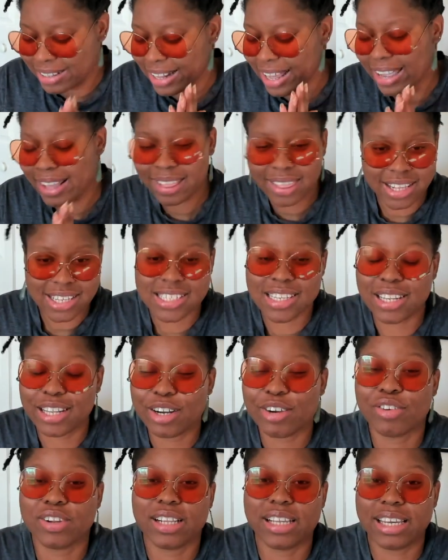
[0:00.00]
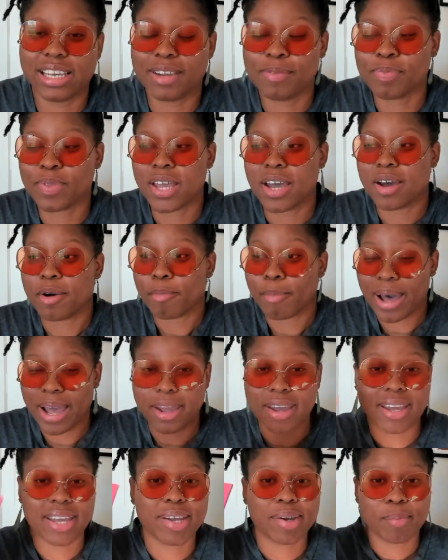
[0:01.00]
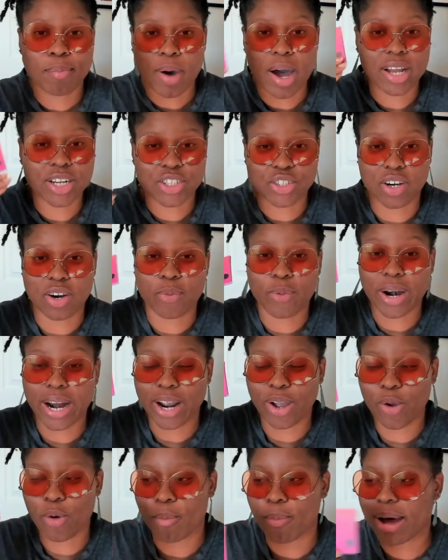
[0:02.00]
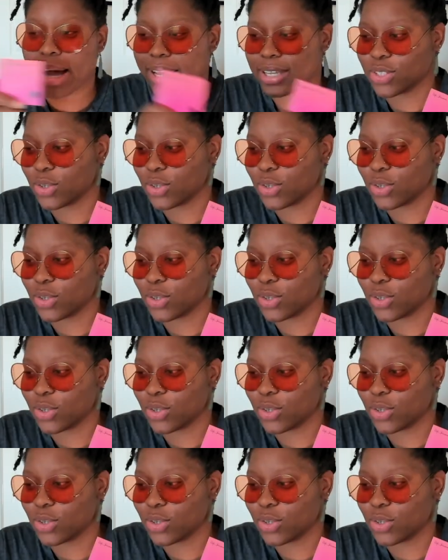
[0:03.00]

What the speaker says: Like, that's literally my mantra, what I go by.